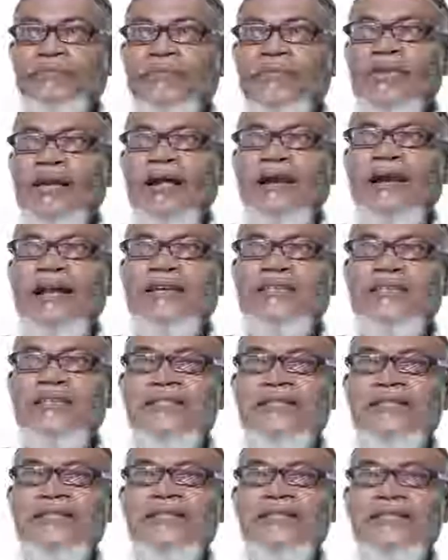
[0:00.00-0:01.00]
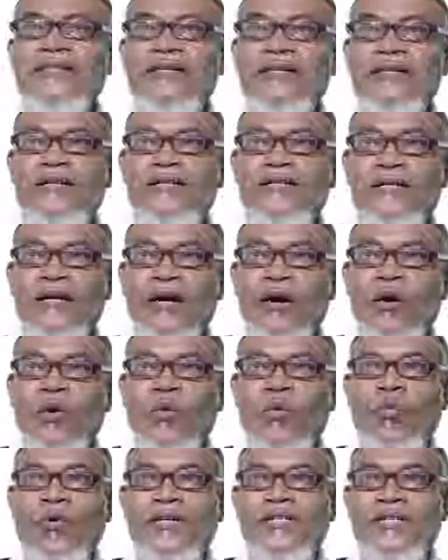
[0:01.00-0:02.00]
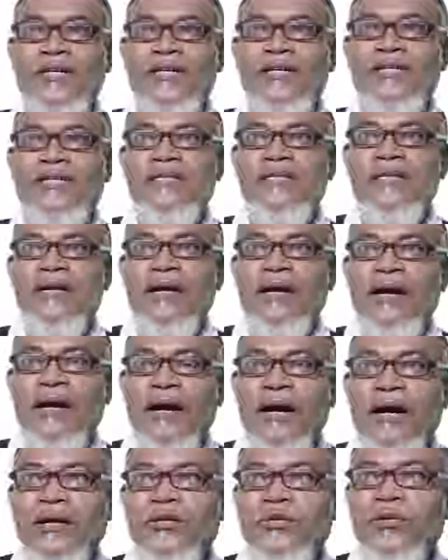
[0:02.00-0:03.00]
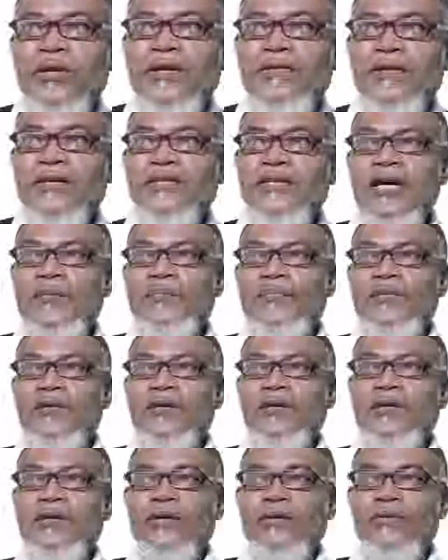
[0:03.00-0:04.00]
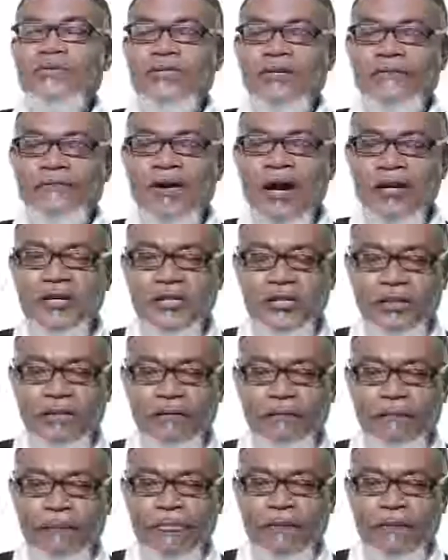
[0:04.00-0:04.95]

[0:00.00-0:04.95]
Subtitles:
let's start. What is actually the type 3 user function?